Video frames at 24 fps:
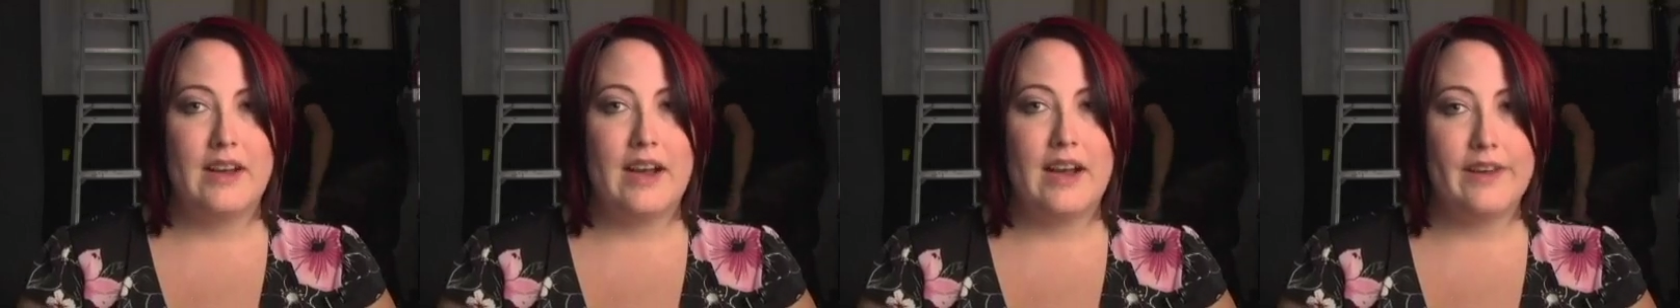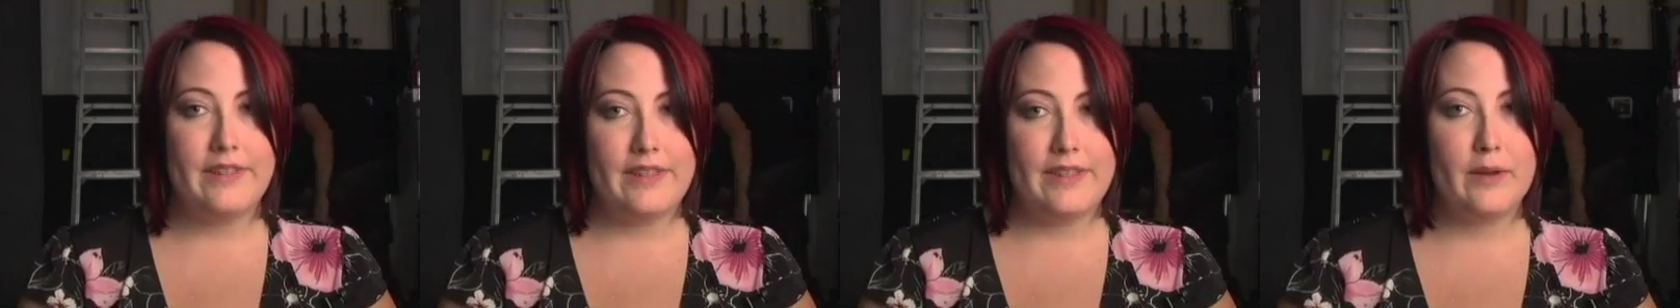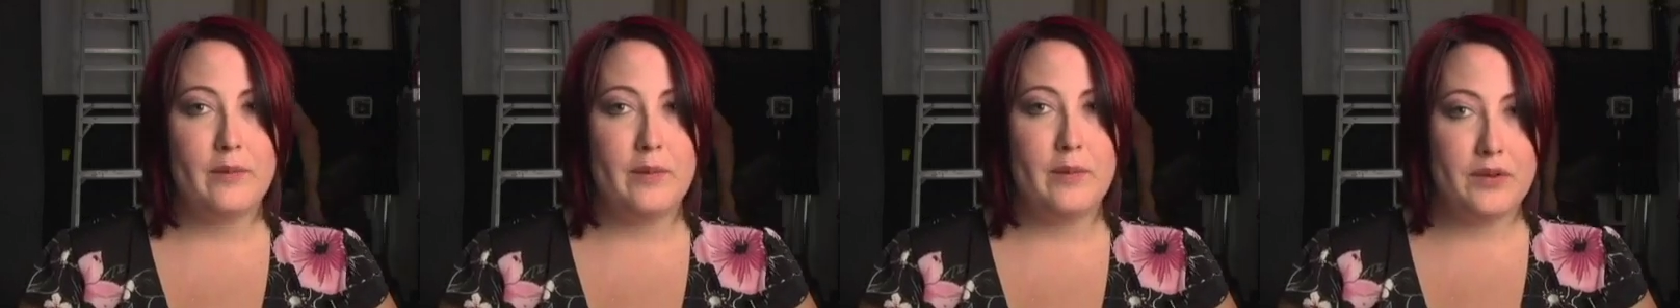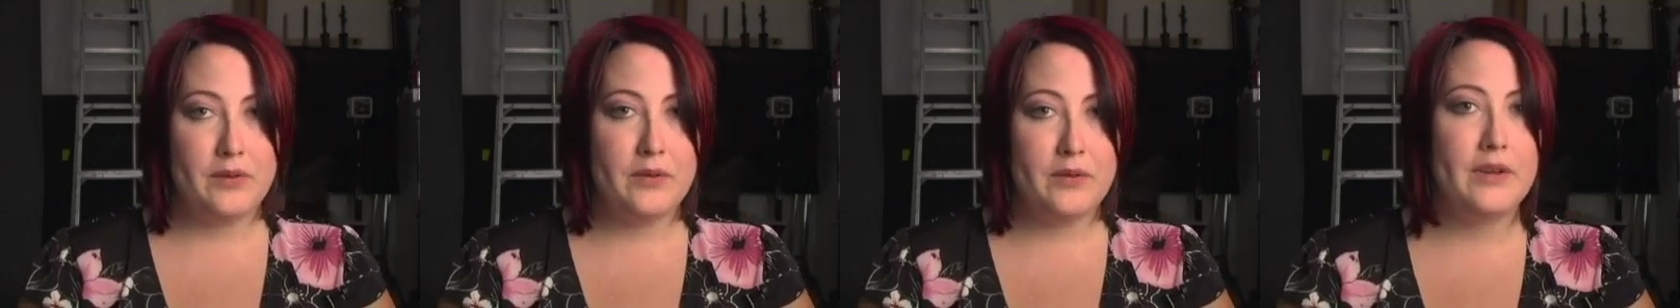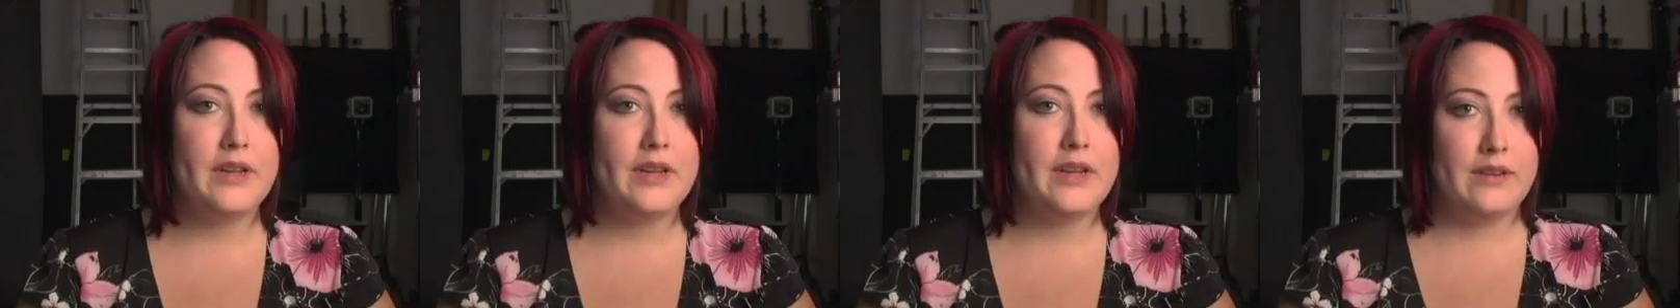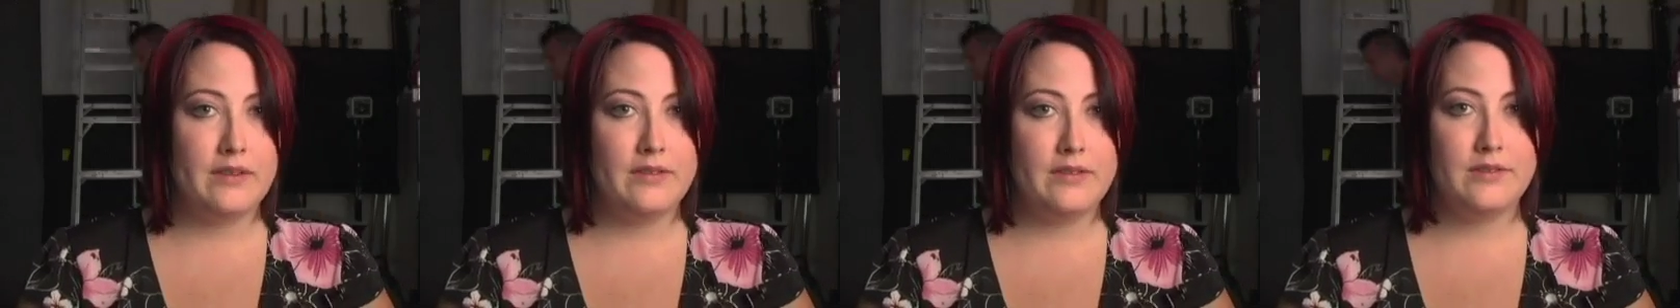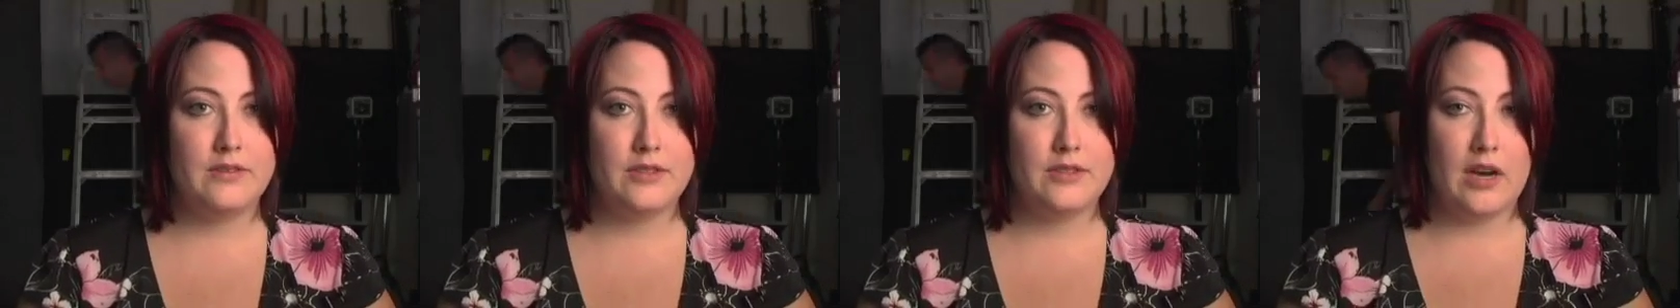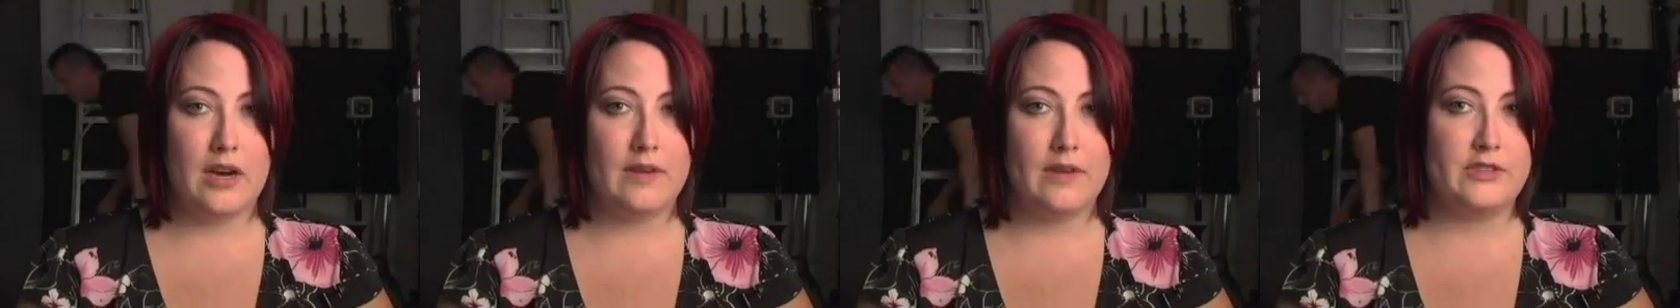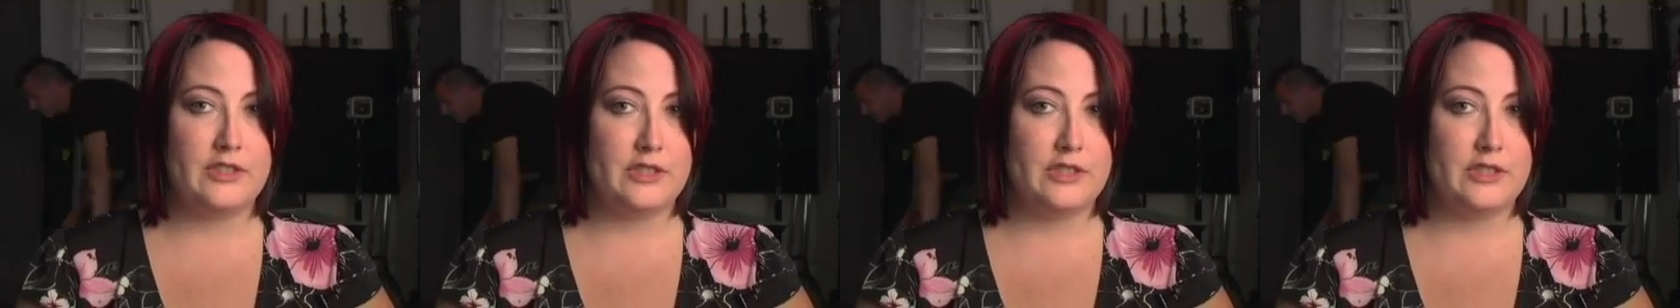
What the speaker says: I think we do need to offer